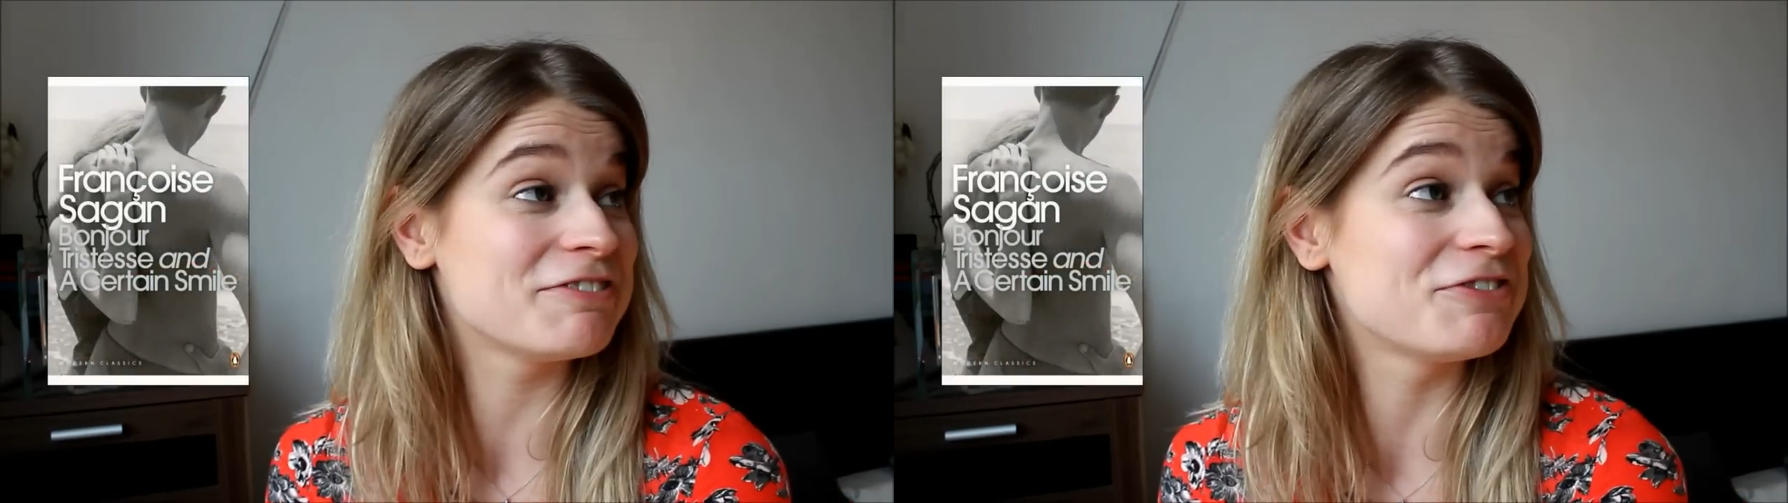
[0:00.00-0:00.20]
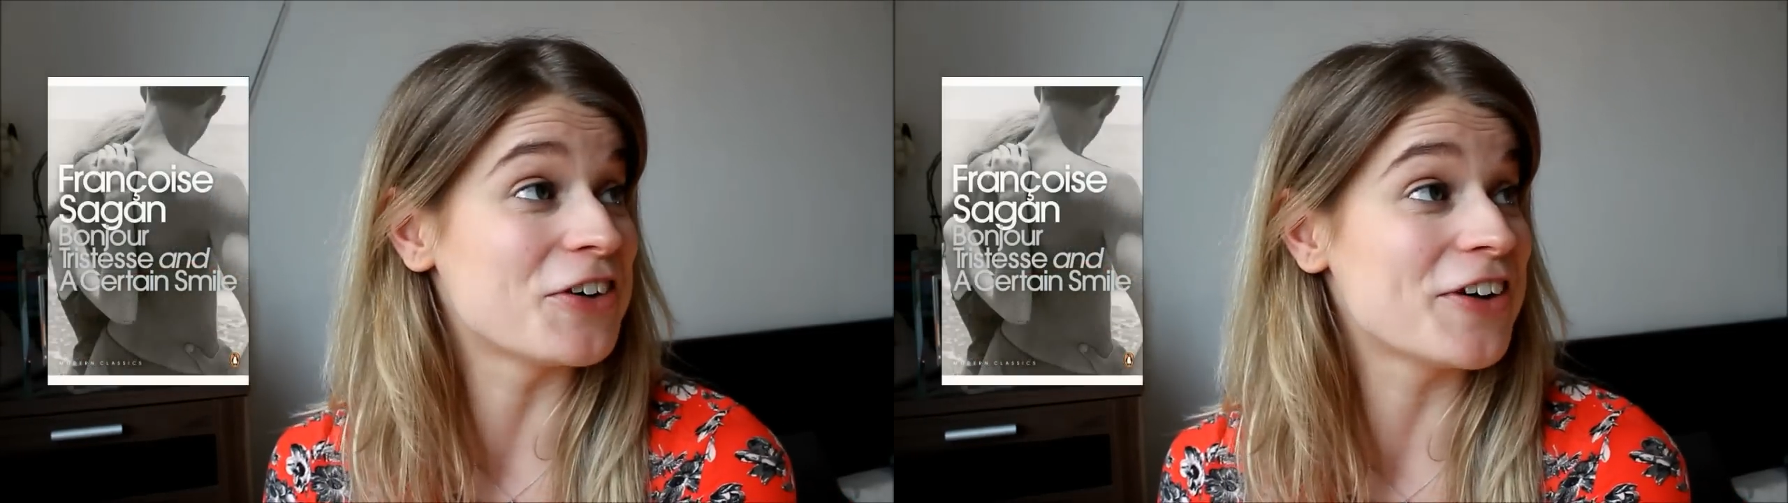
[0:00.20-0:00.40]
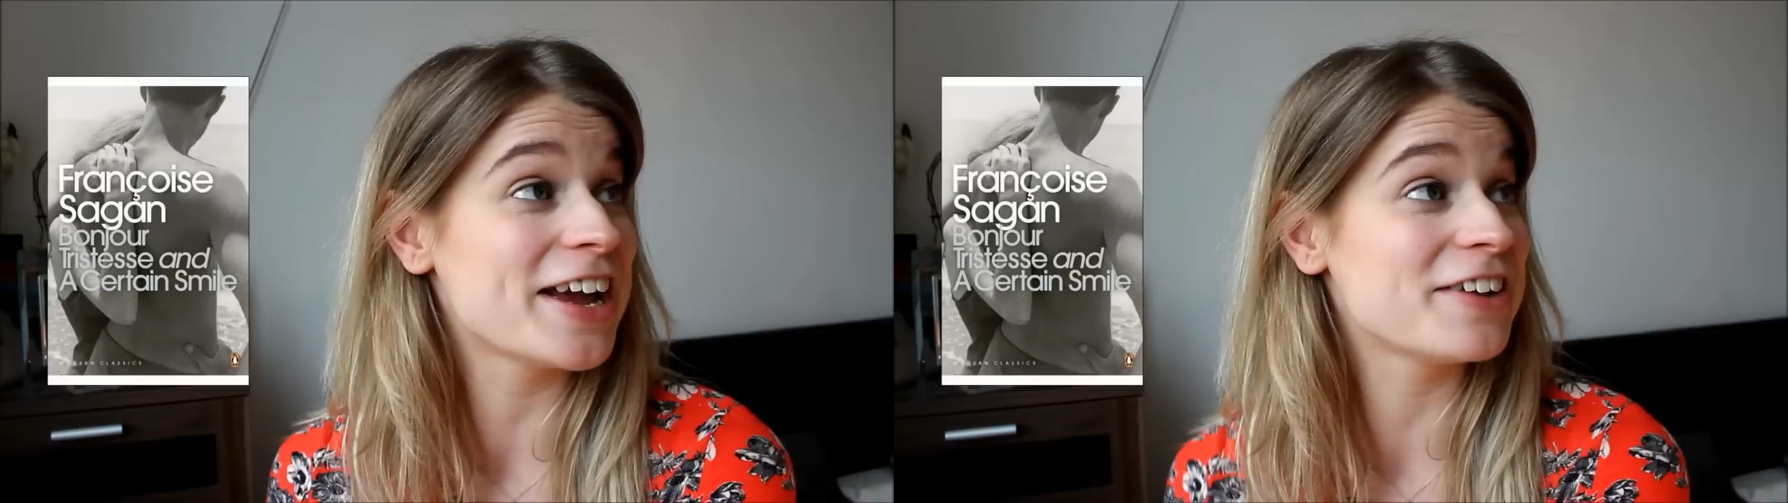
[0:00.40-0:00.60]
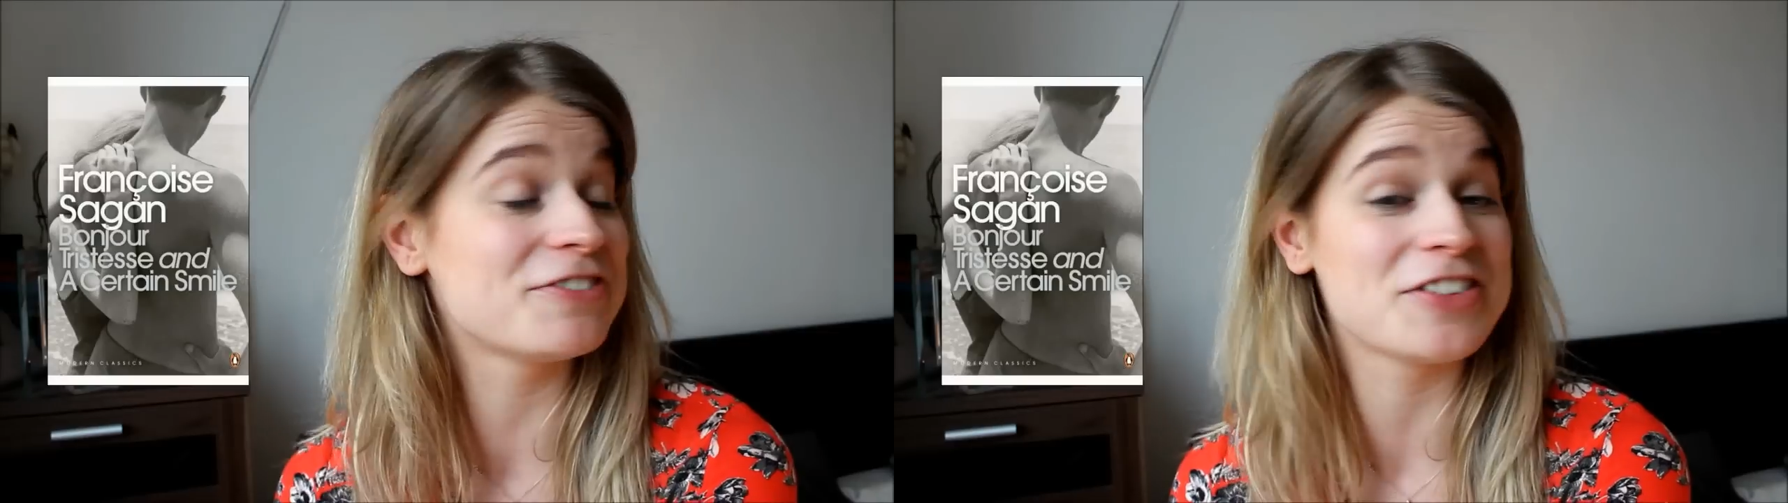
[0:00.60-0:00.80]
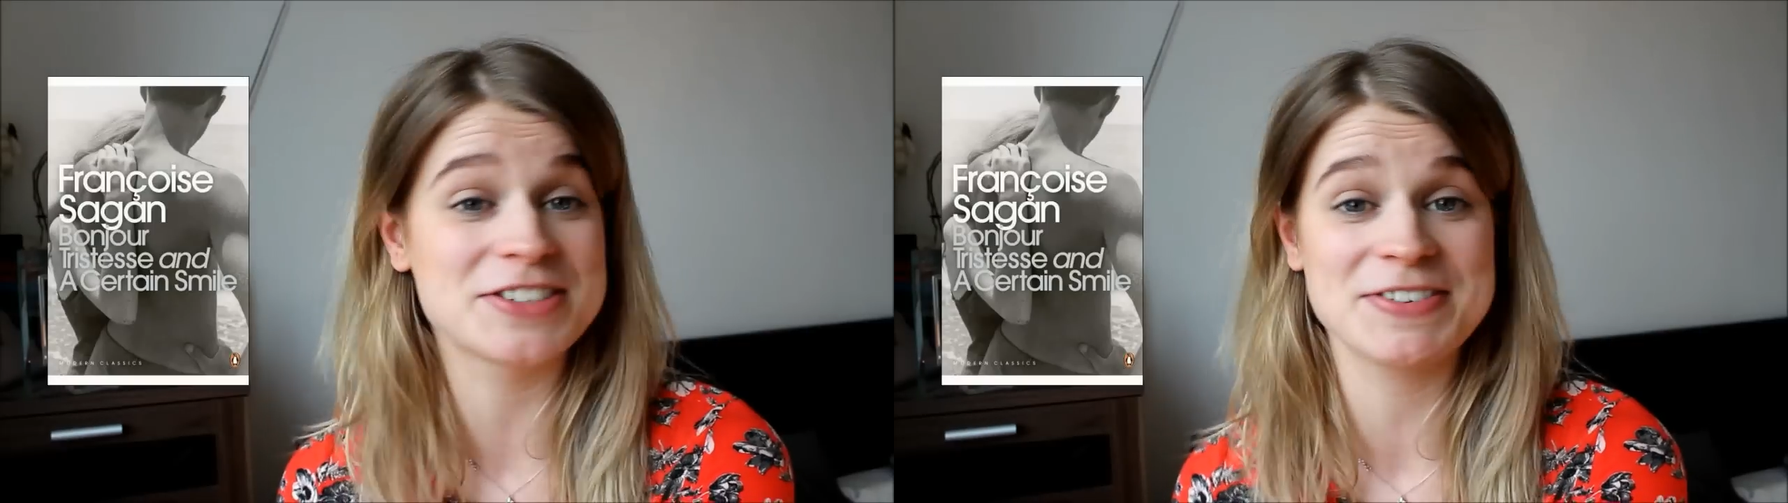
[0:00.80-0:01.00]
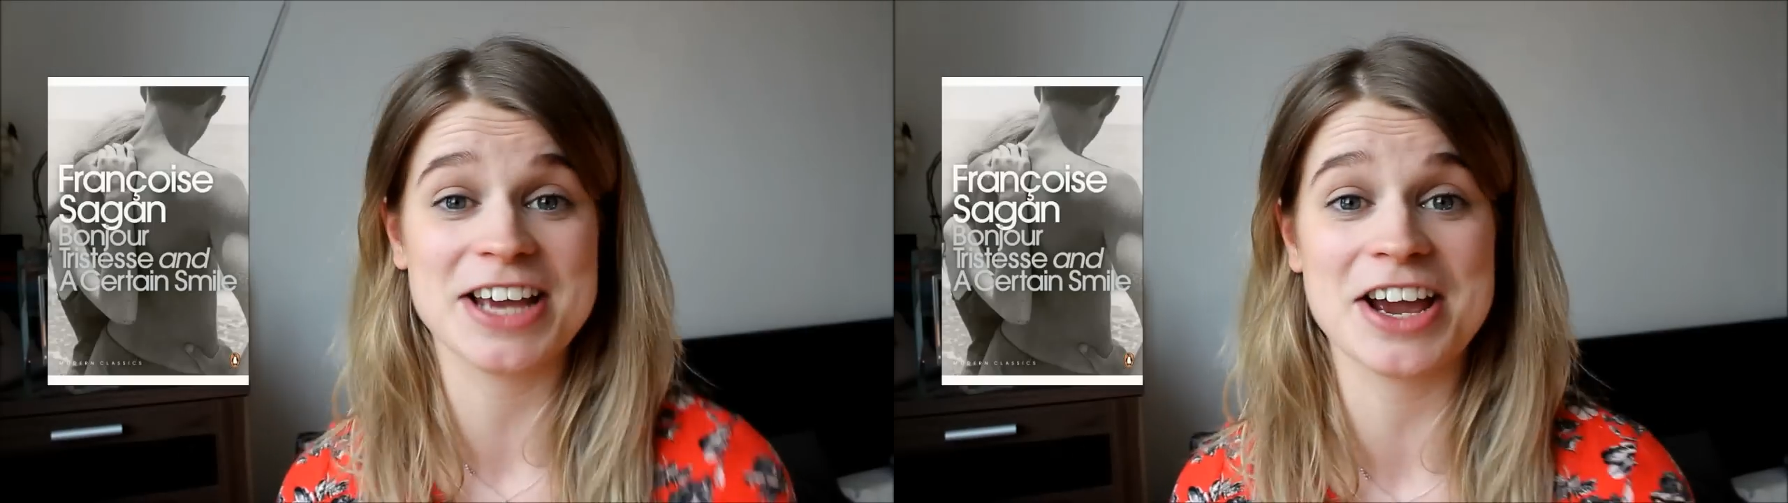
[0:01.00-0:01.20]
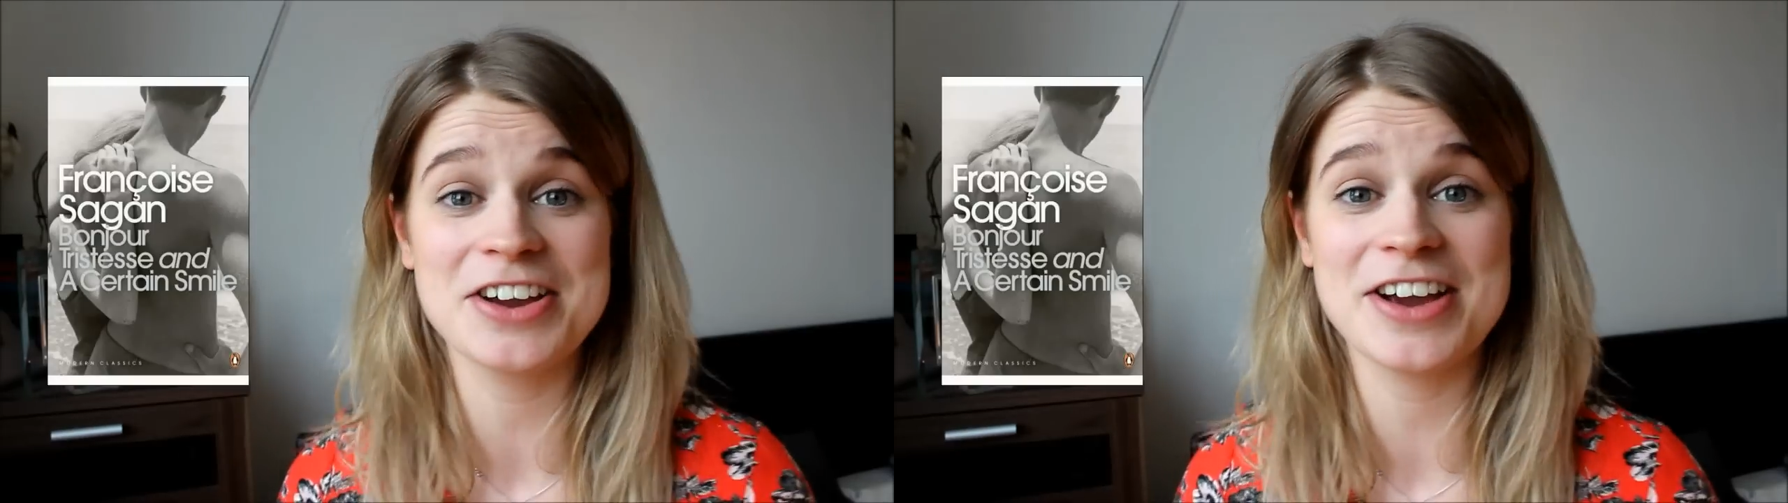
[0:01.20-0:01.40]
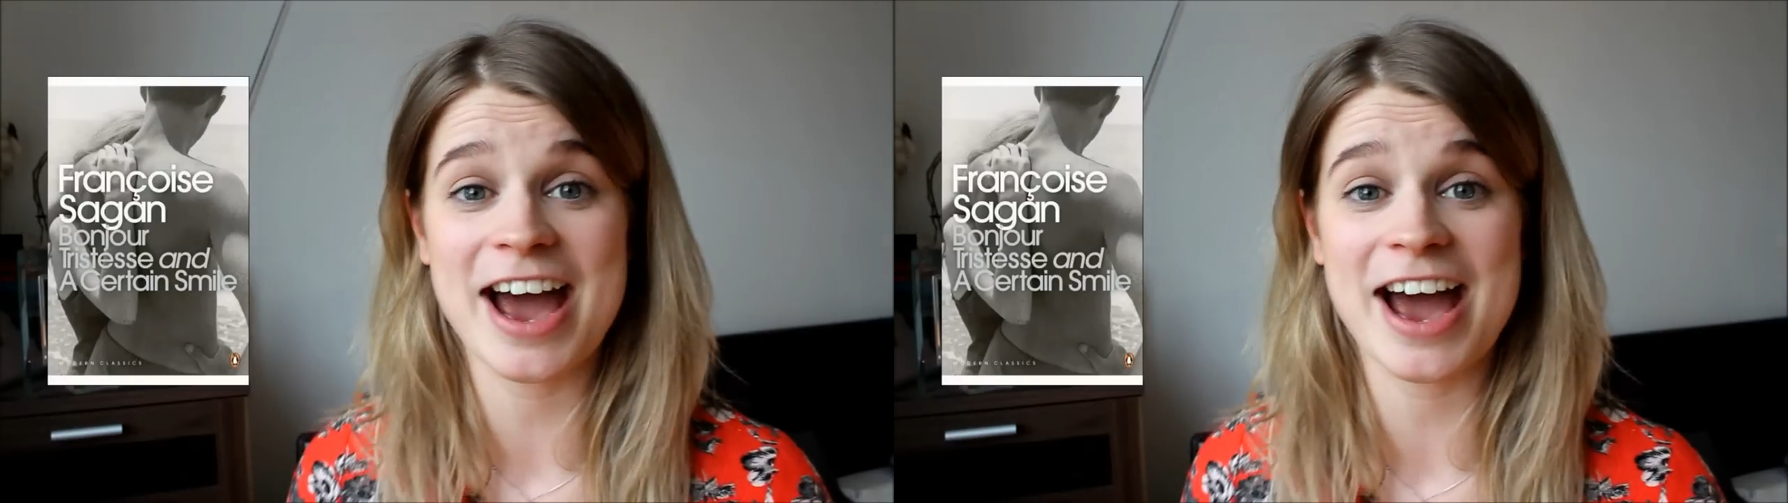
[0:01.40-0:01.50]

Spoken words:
for it for this video and